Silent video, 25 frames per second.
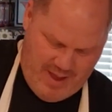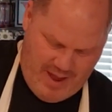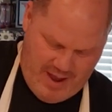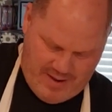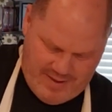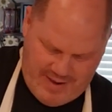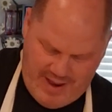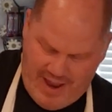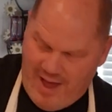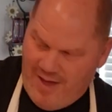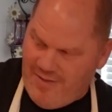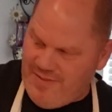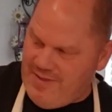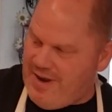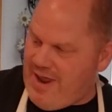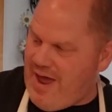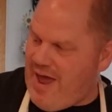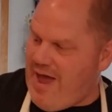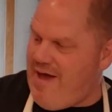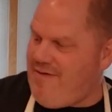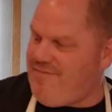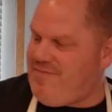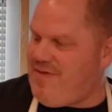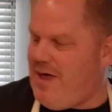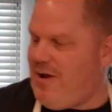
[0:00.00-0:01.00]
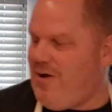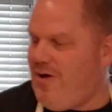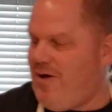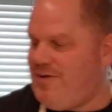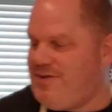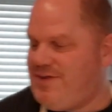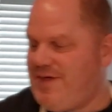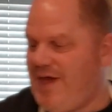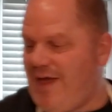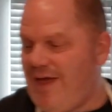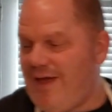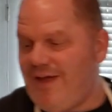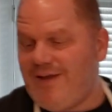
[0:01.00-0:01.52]
And now that I have that all
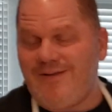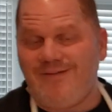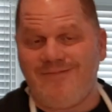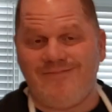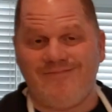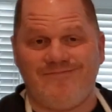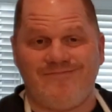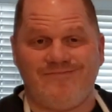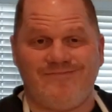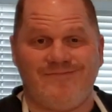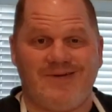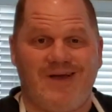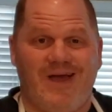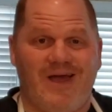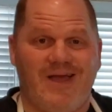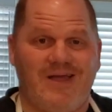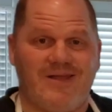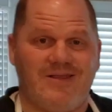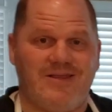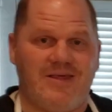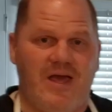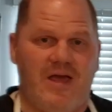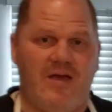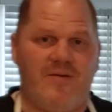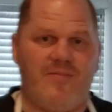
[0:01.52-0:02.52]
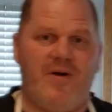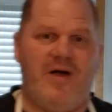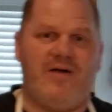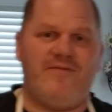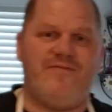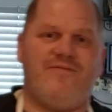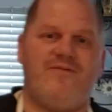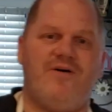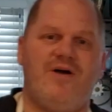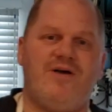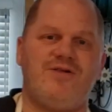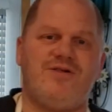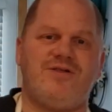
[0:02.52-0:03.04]
done, I can take my
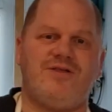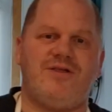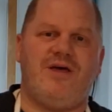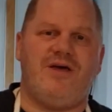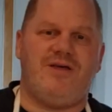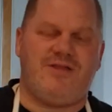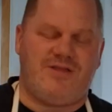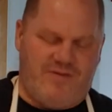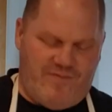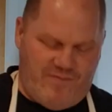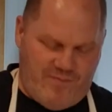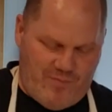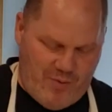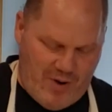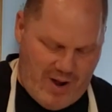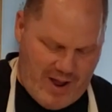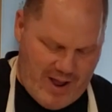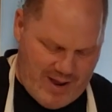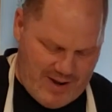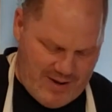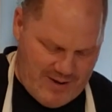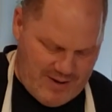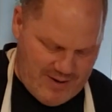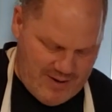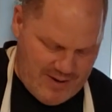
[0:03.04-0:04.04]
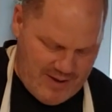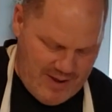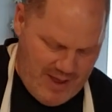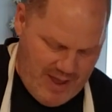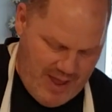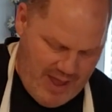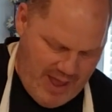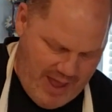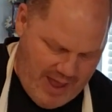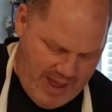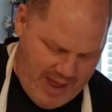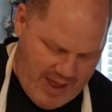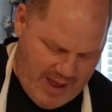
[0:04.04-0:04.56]
fresh slice of bread
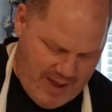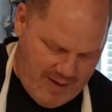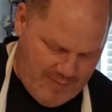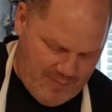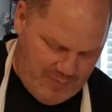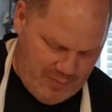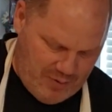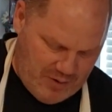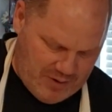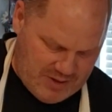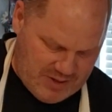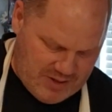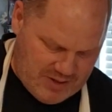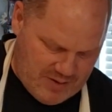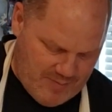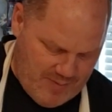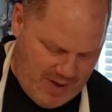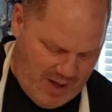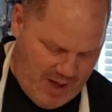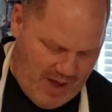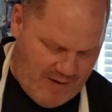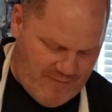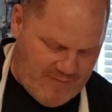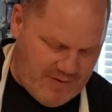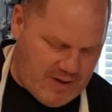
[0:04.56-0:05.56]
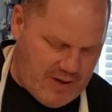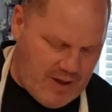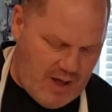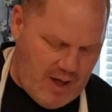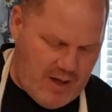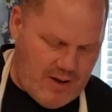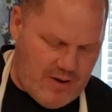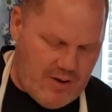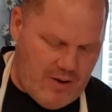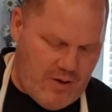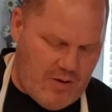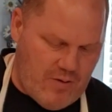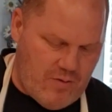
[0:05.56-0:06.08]
and put some
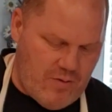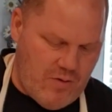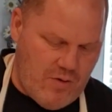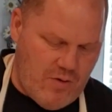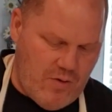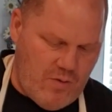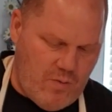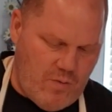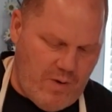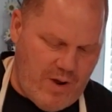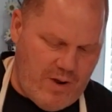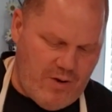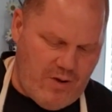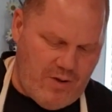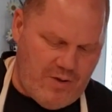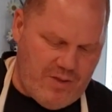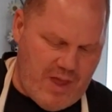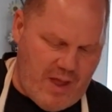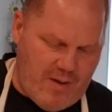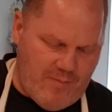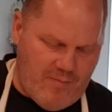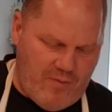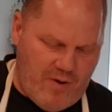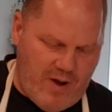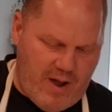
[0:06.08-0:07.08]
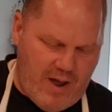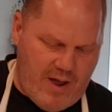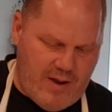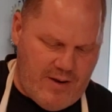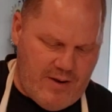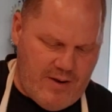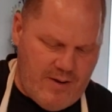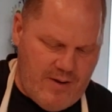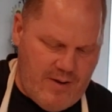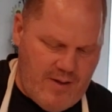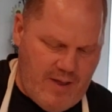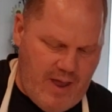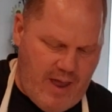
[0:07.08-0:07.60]
avocado right on that
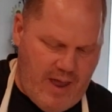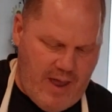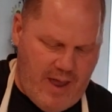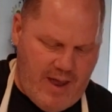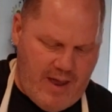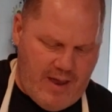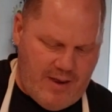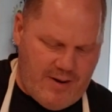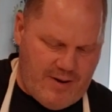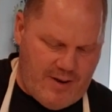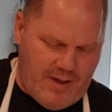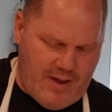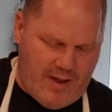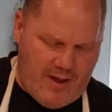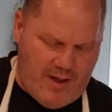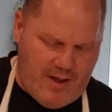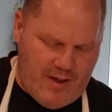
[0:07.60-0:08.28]
bread. And